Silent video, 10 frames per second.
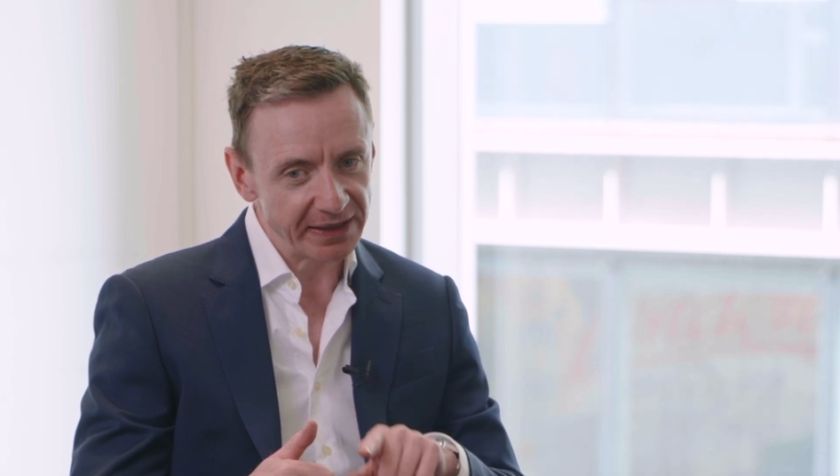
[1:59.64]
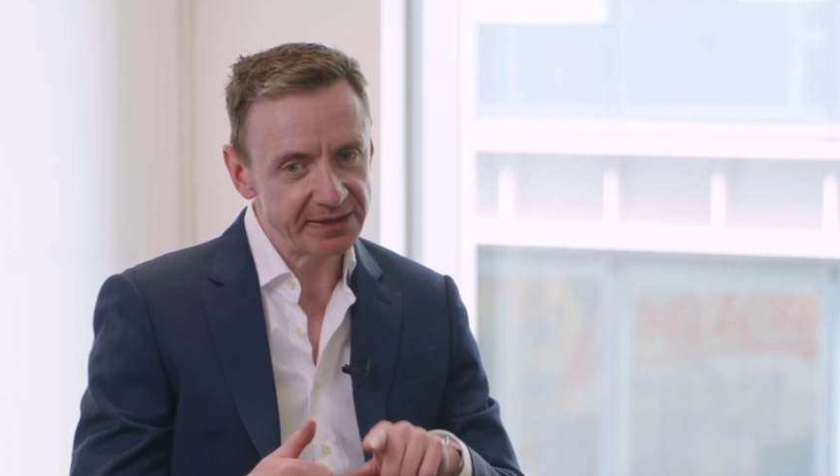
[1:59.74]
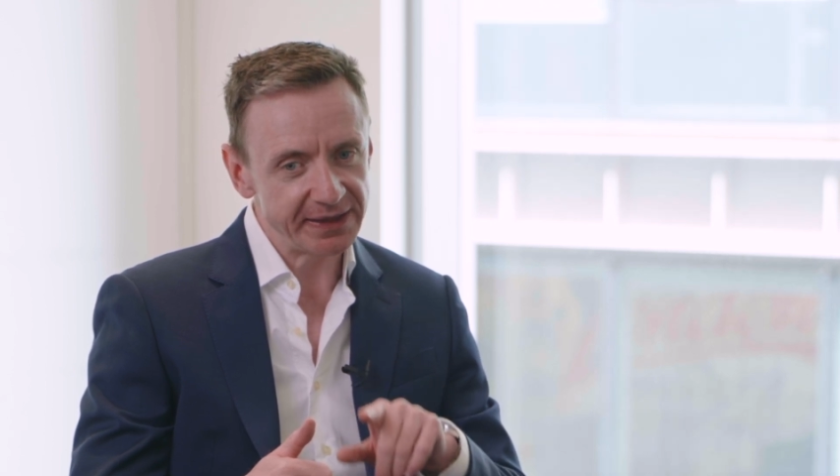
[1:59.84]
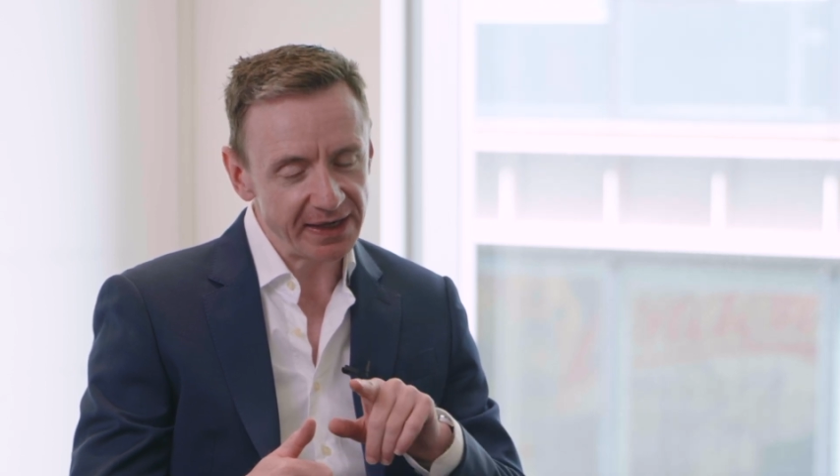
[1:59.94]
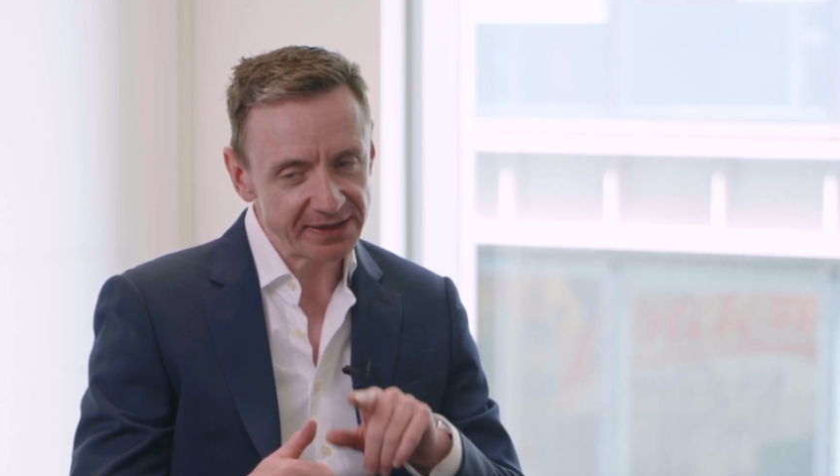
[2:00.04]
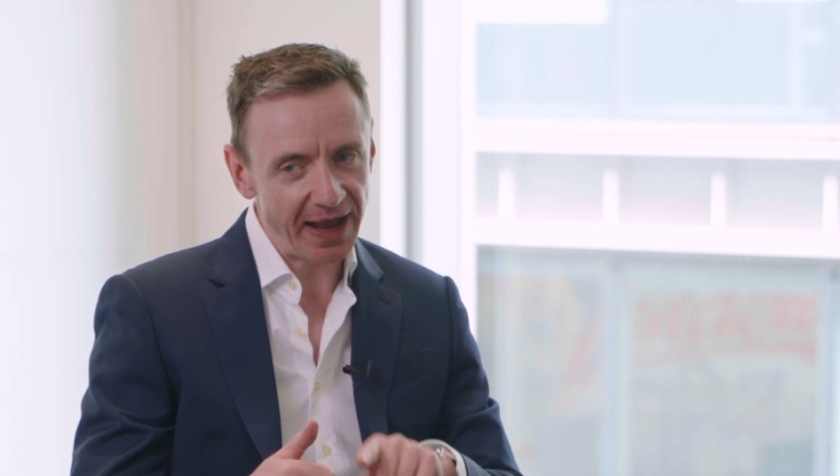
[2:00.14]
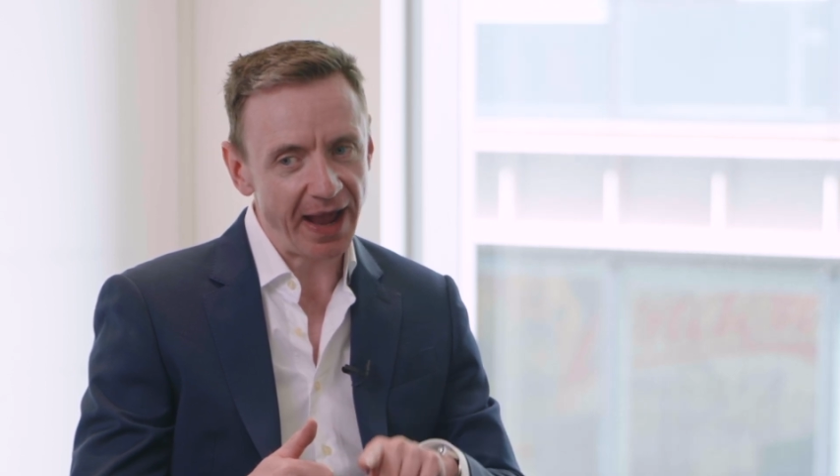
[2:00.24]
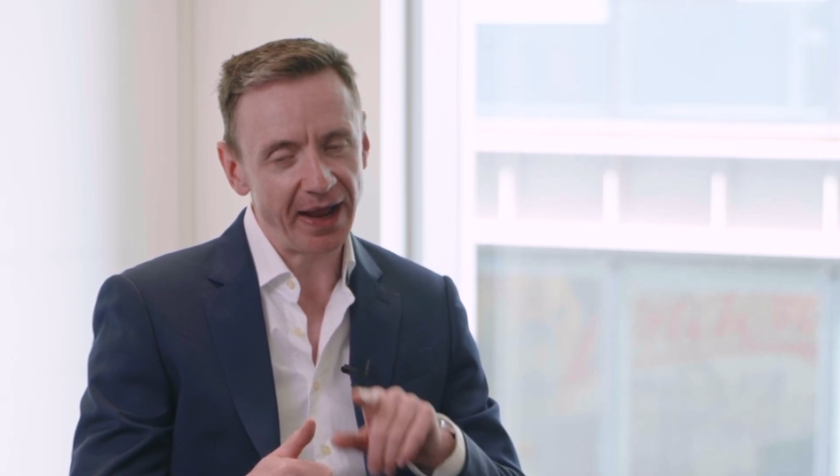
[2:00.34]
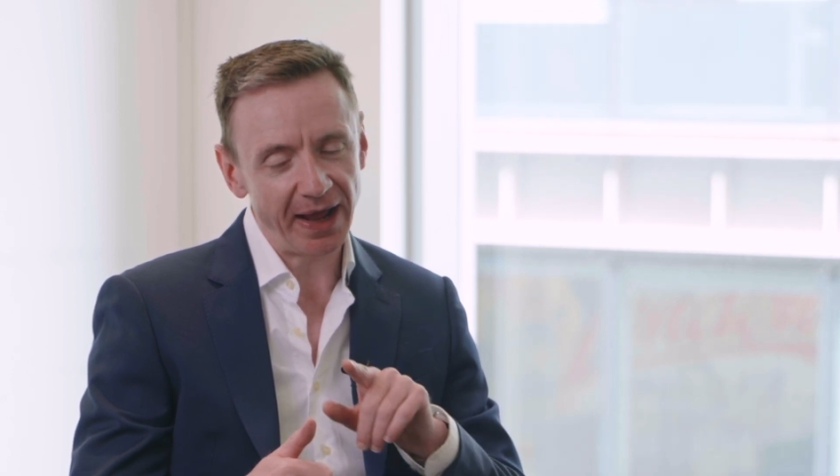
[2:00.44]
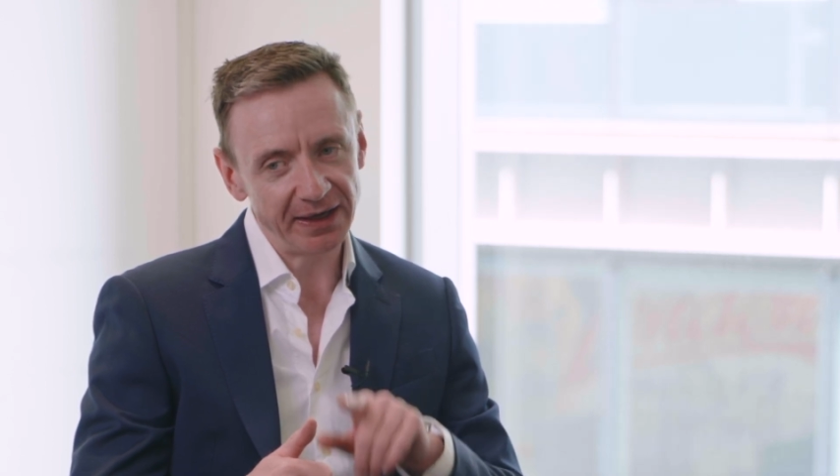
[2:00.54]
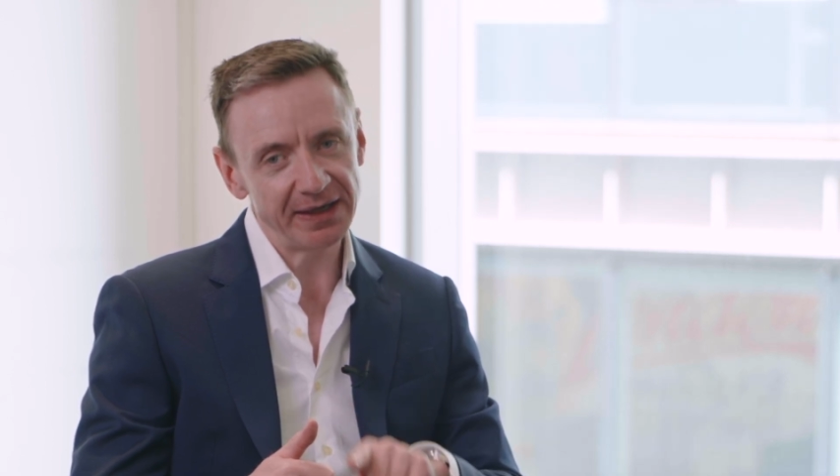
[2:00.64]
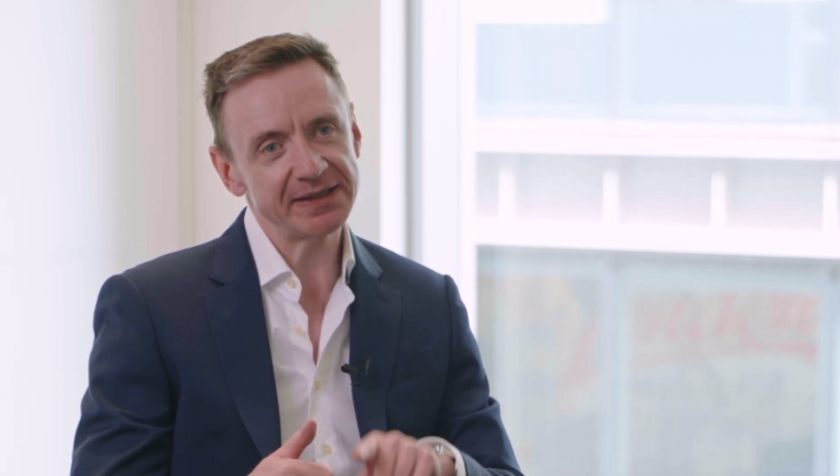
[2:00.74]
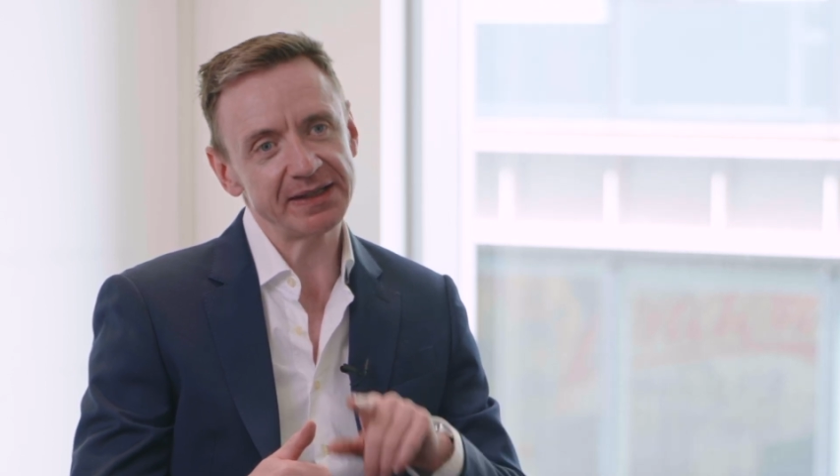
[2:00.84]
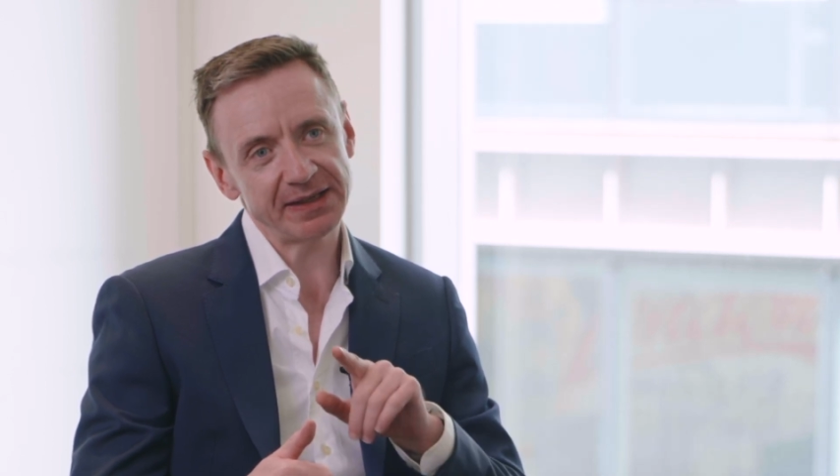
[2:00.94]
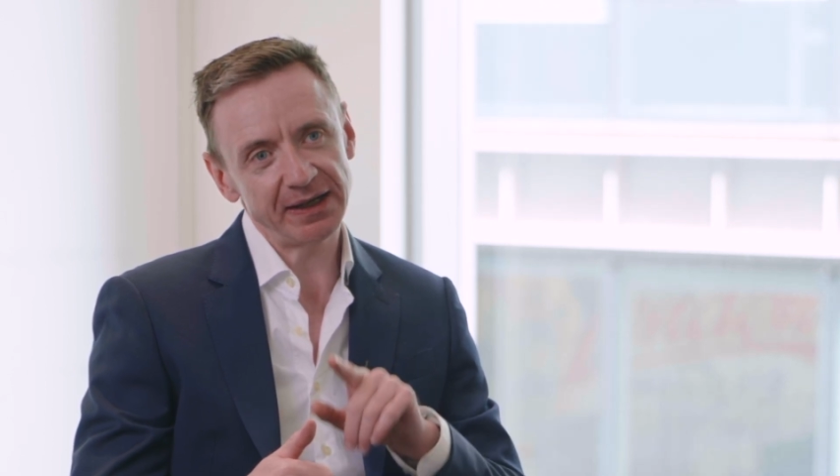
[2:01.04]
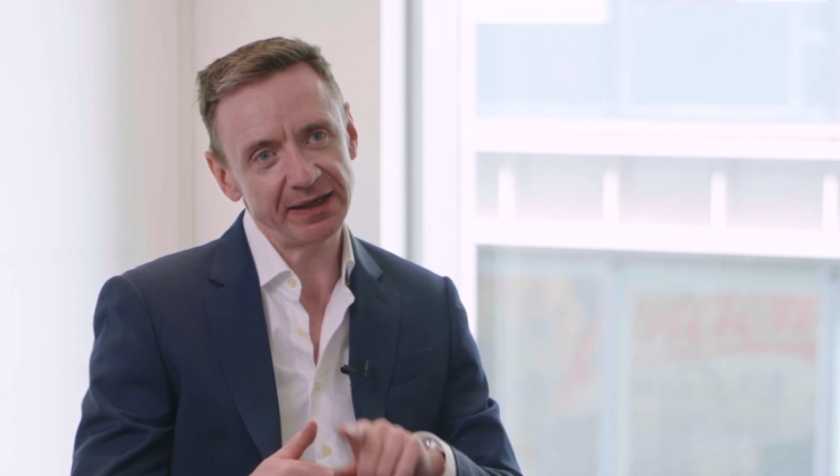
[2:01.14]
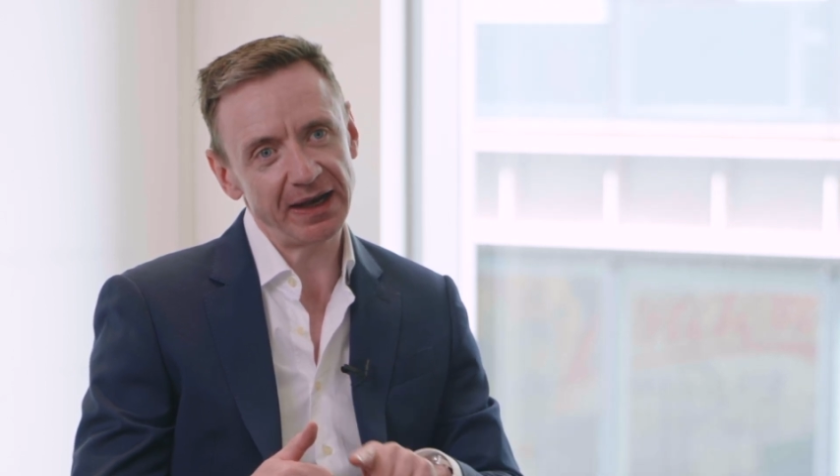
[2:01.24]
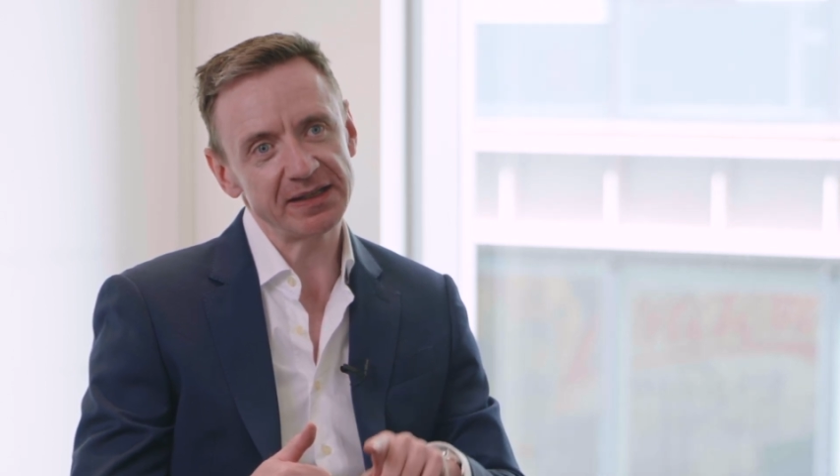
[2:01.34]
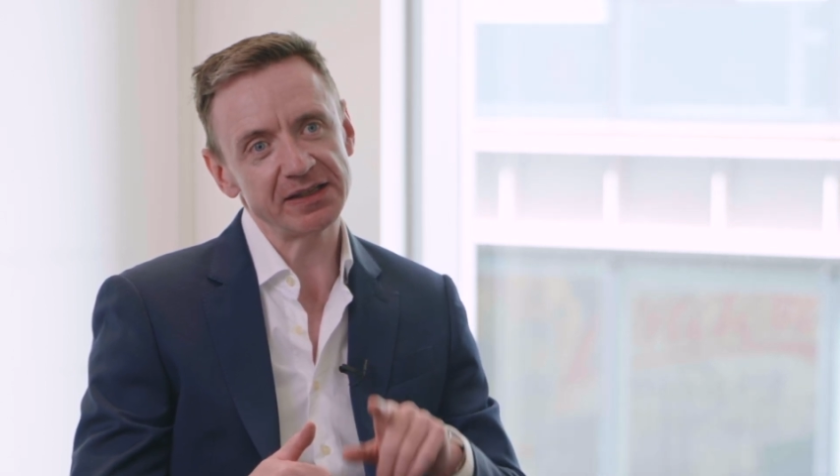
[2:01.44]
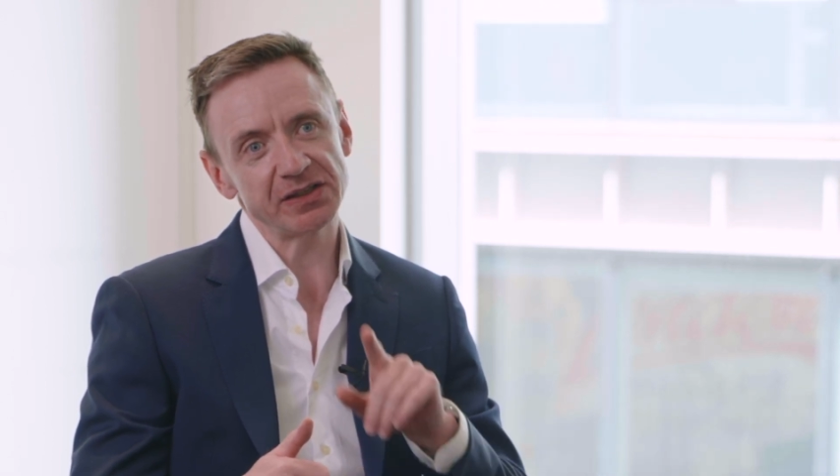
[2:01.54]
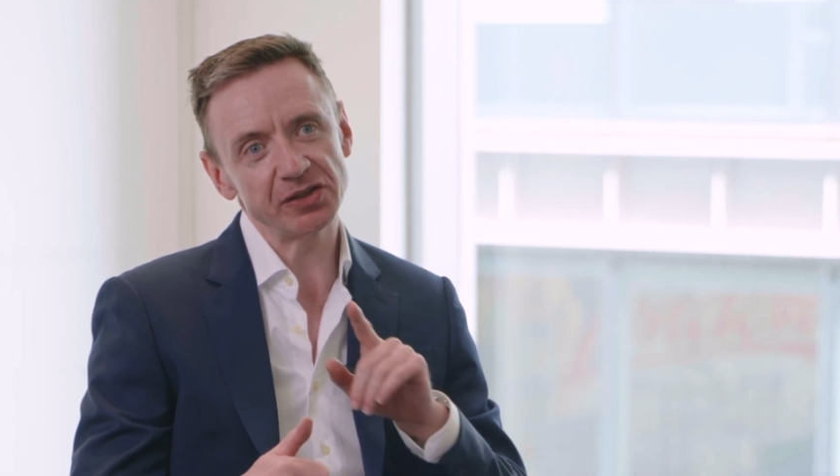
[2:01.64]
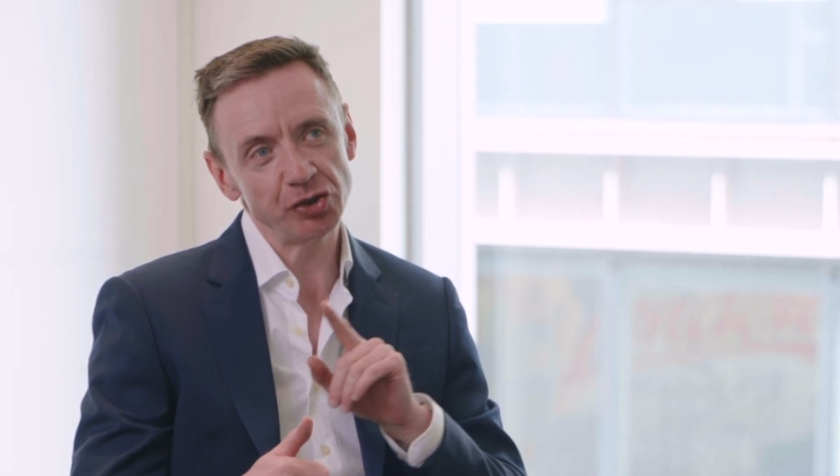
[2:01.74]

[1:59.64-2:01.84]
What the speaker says: Data analytics and analysis